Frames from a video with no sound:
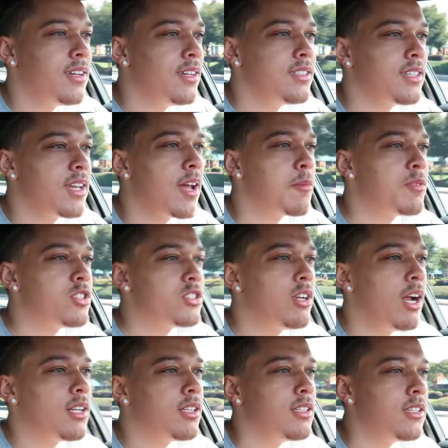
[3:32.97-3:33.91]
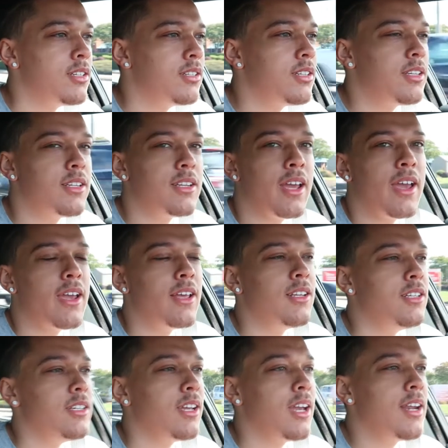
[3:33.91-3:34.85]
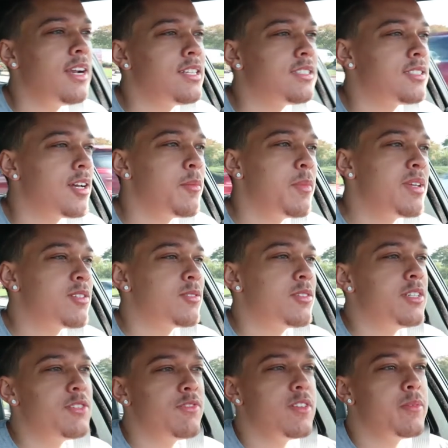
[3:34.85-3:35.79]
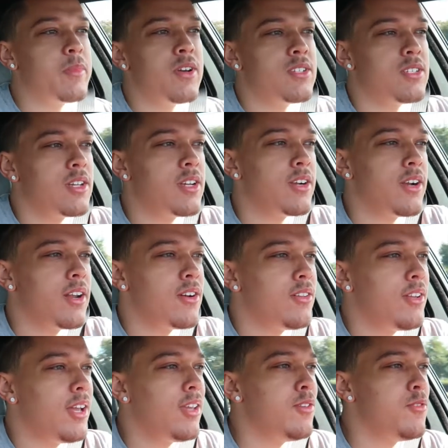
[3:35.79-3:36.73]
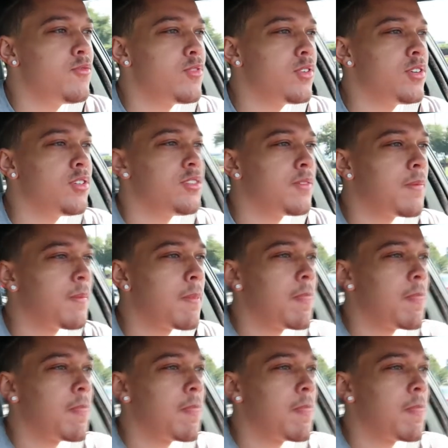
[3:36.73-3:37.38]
It got him distracted. You need, hey, look, y'all need to stop messing with these females out here. They don't like you for real.